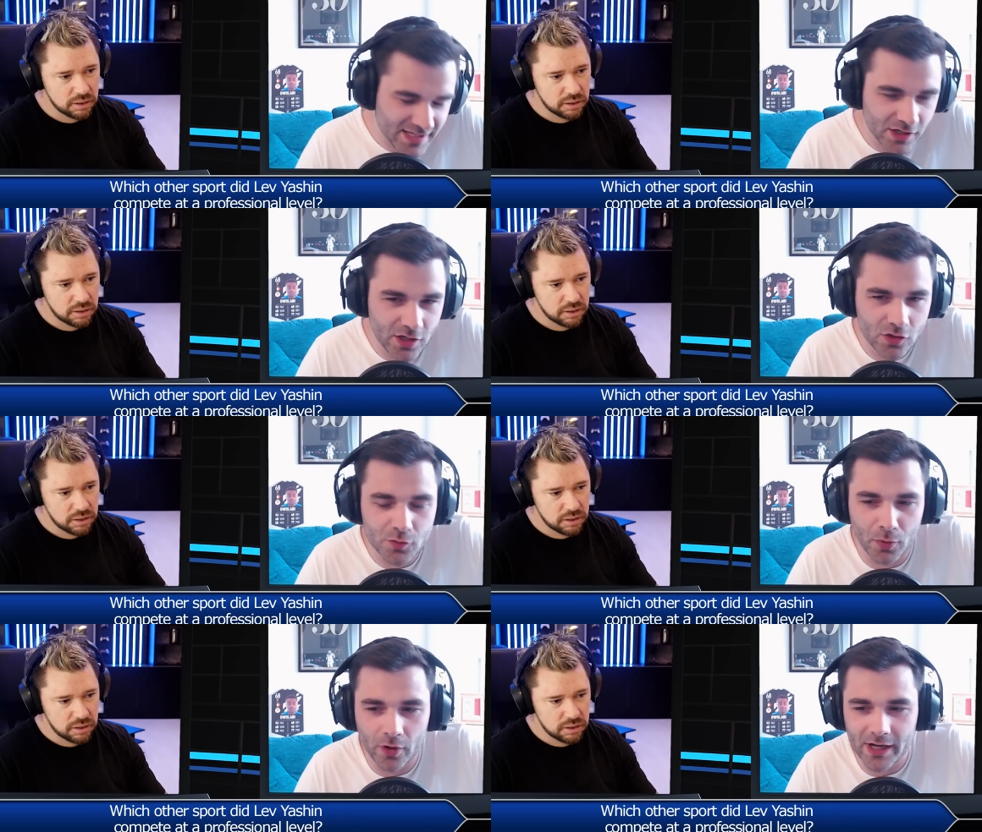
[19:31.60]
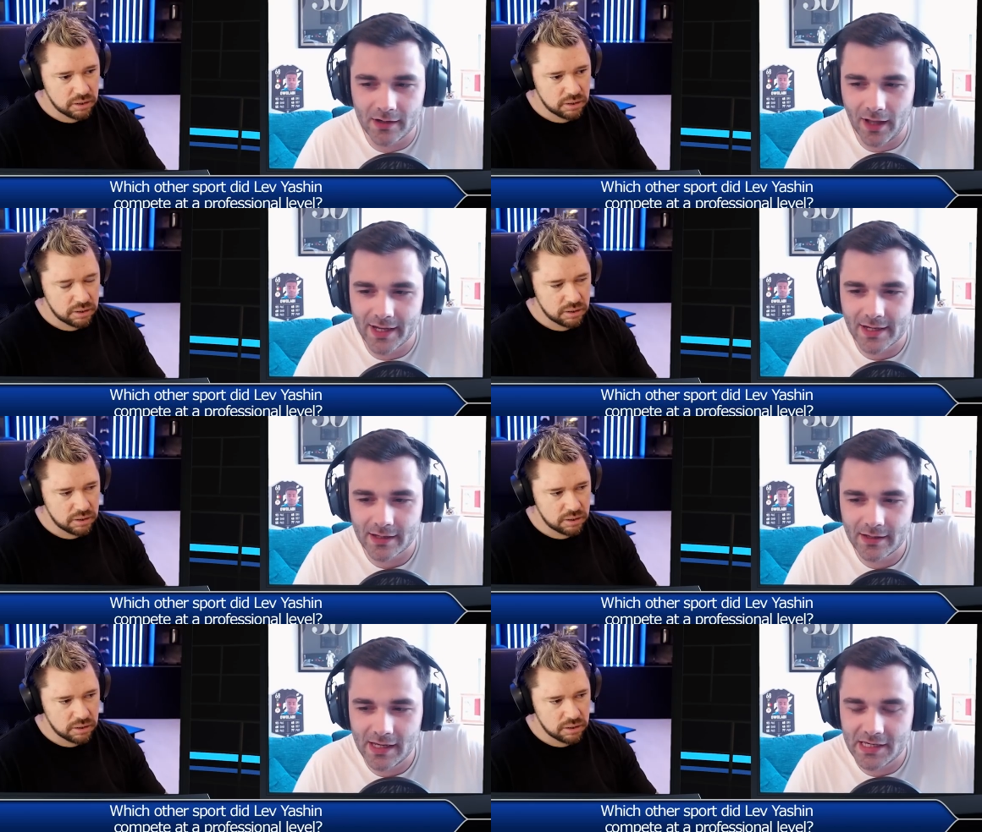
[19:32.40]
Speaker 1: a huge sport in, like,
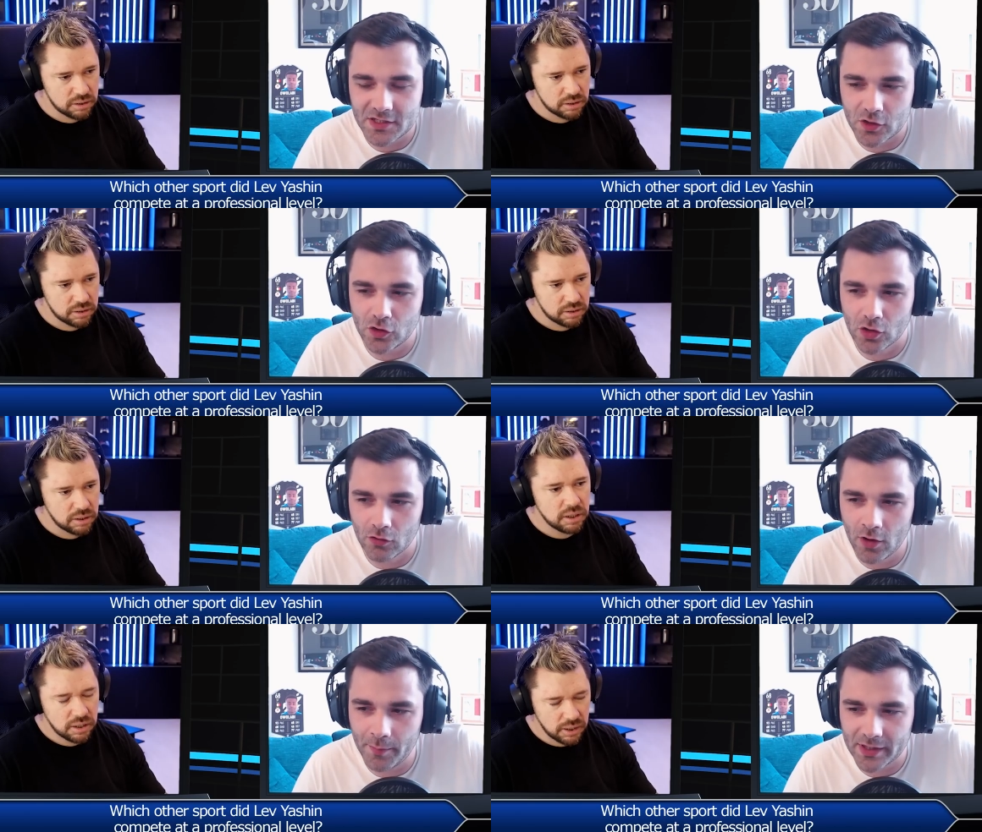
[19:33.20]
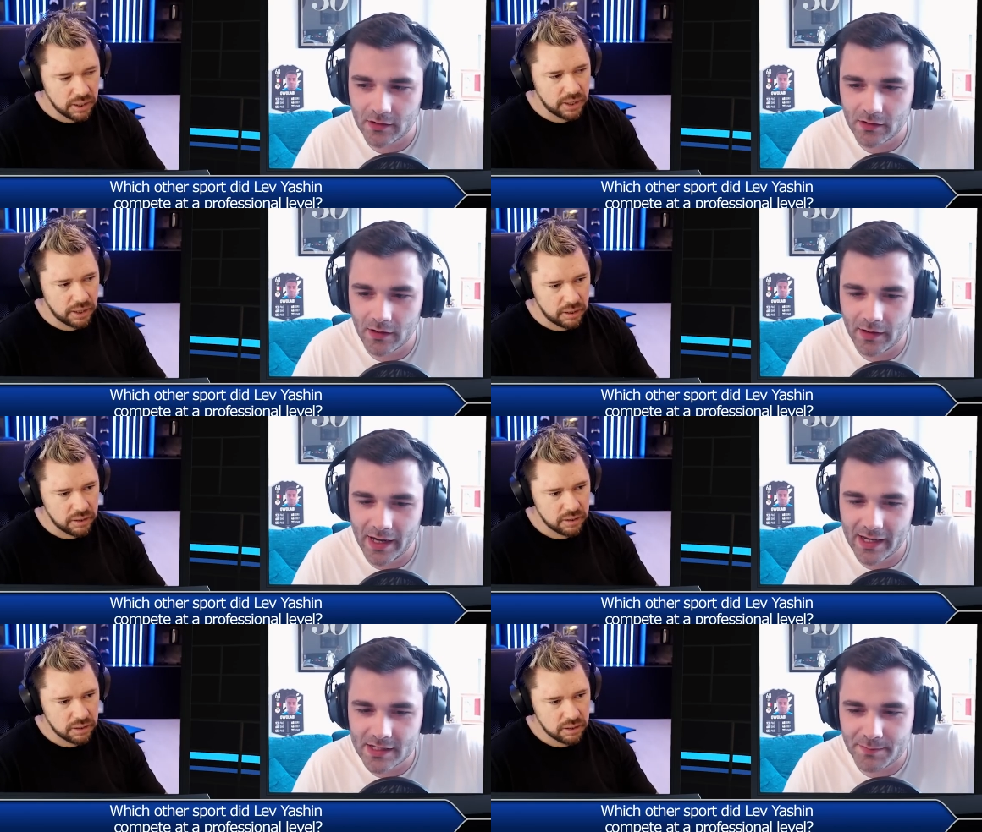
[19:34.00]
Eastern Europe. Yeah.
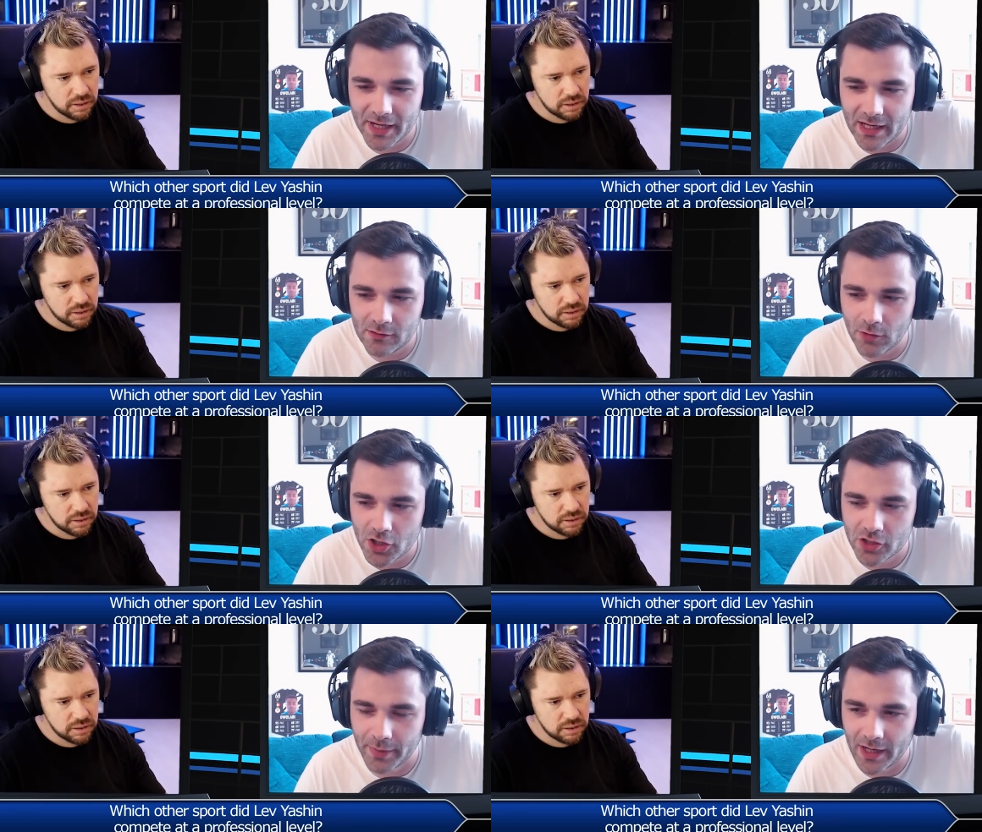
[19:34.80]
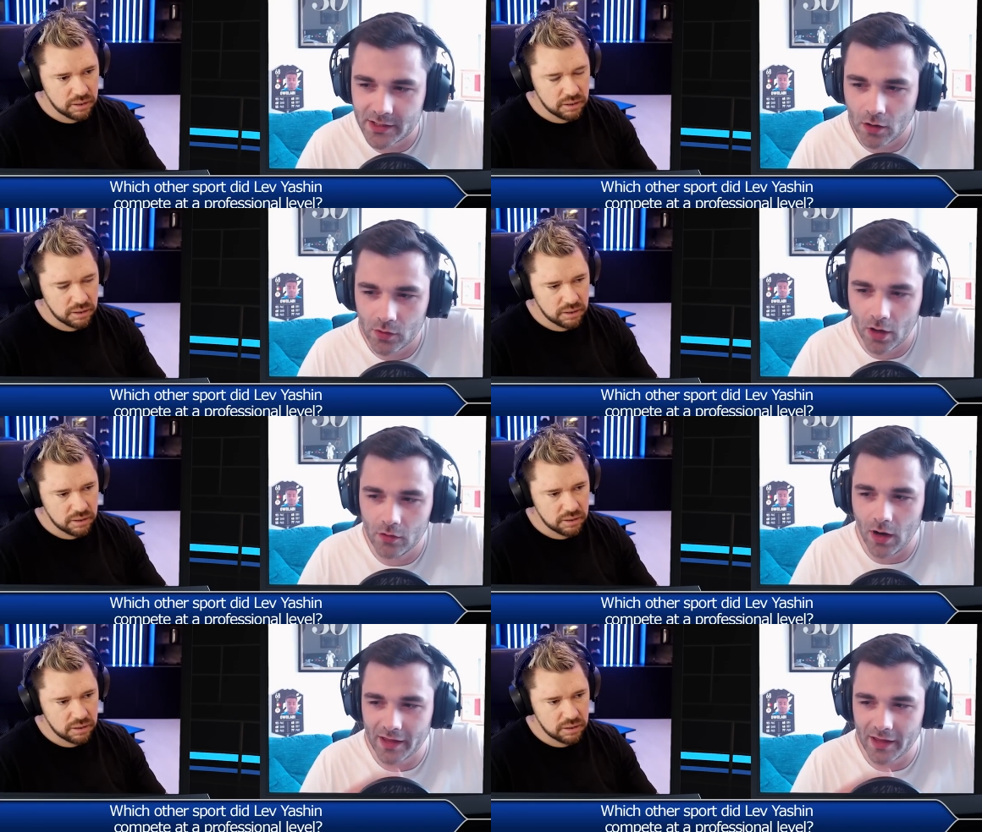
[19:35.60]
It is big in Russia, but I don't know.